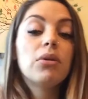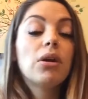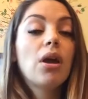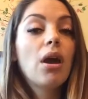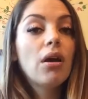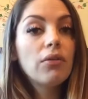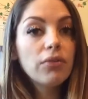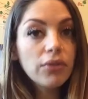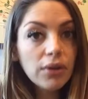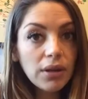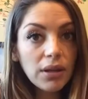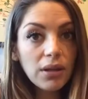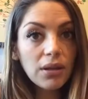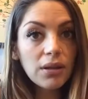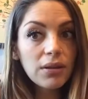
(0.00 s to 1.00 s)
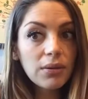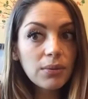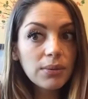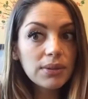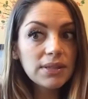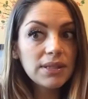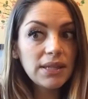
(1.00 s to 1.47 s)
recovery
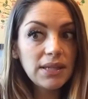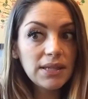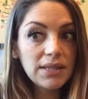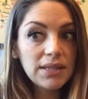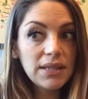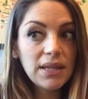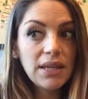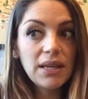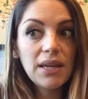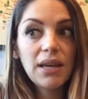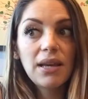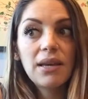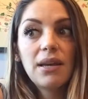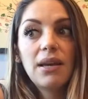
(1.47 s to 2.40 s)
was easy.